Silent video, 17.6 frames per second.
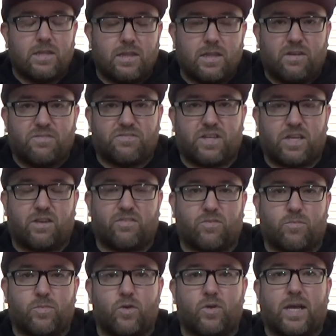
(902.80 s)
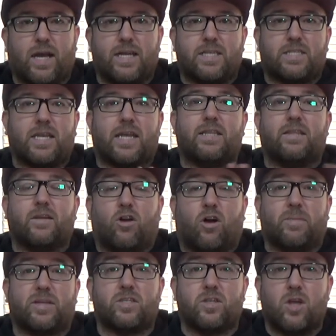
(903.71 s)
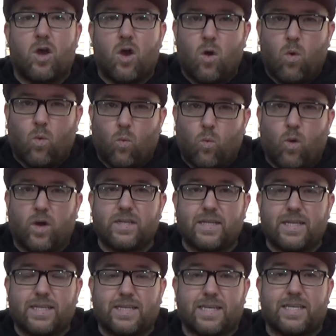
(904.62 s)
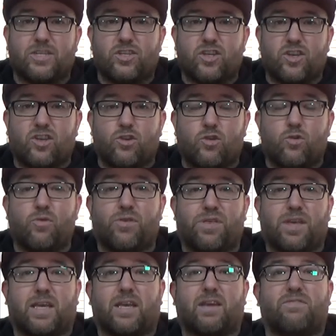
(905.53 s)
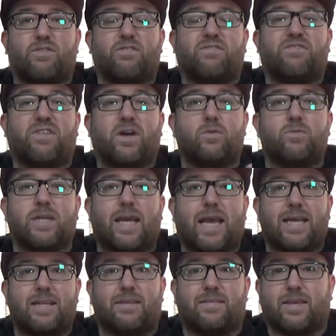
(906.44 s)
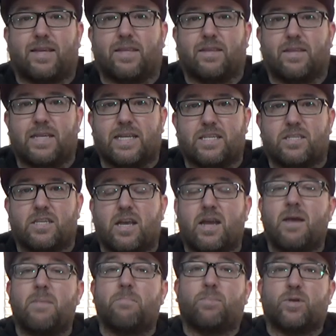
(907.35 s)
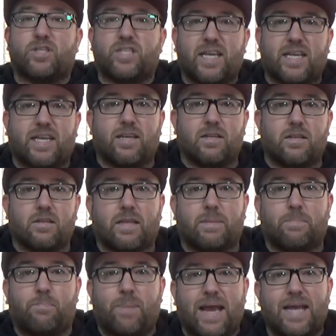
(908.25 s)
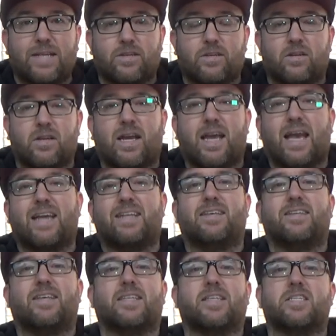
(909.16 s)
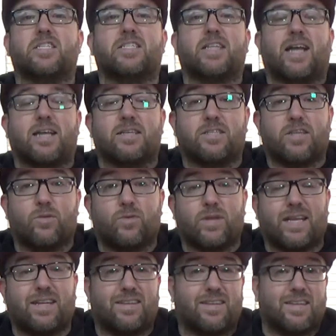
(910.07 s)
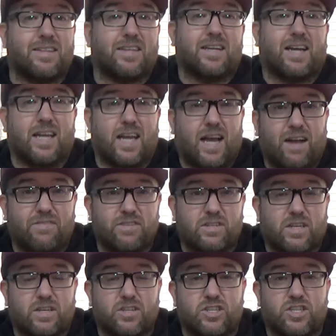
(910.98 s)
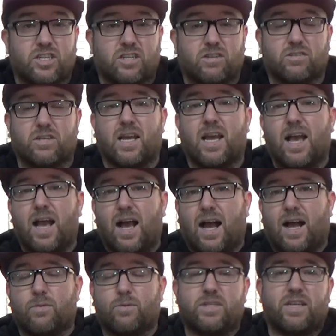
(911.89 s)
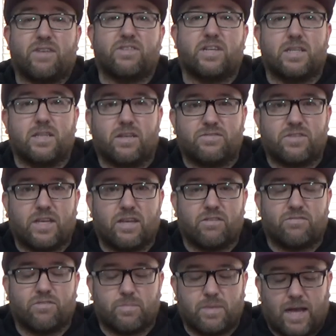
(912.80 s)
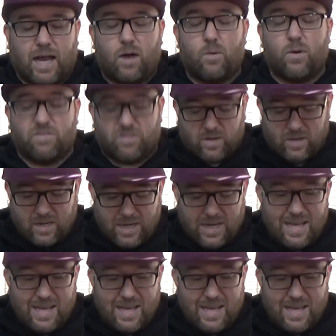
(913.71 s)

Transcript: love to hear from you guys in the comments what it is you think. If you found anything that is particularly better, anything that stands out, anything that I haven't considered, I would definitely love to hear from you. However,